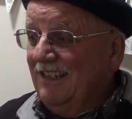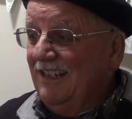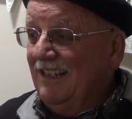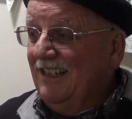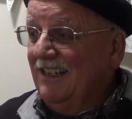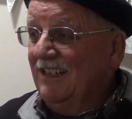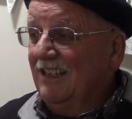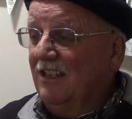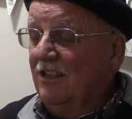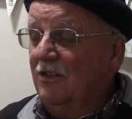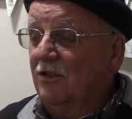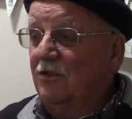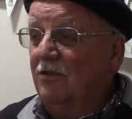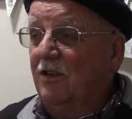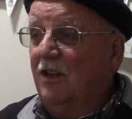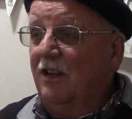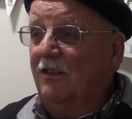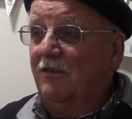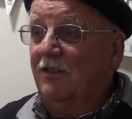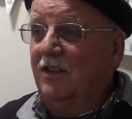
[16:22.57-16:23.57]
the
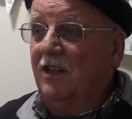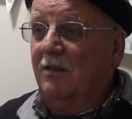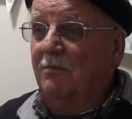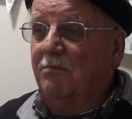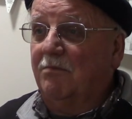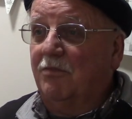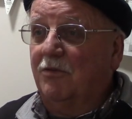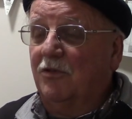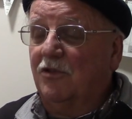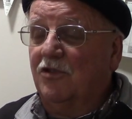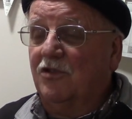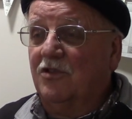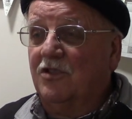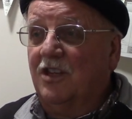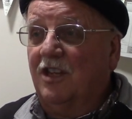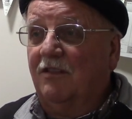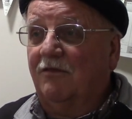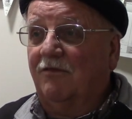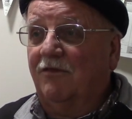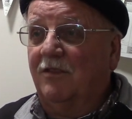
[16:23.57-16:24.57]
aircraft, I
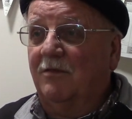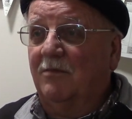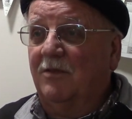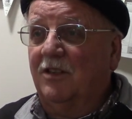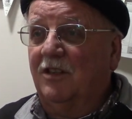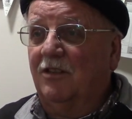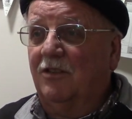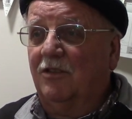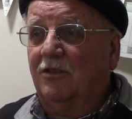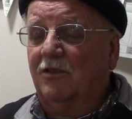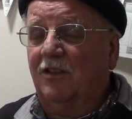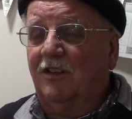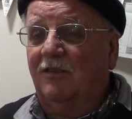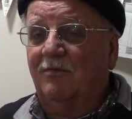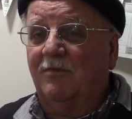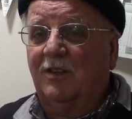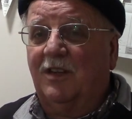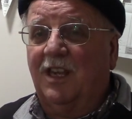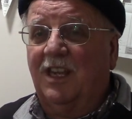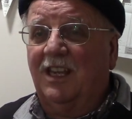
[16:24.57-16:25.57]
purchased that from an
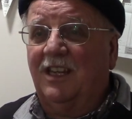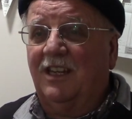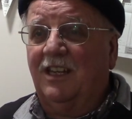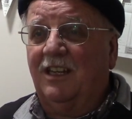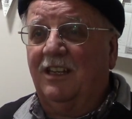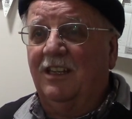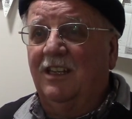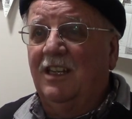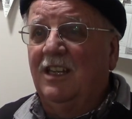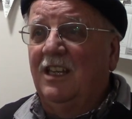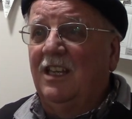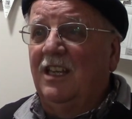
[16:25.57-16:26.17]
aircraft mechanic,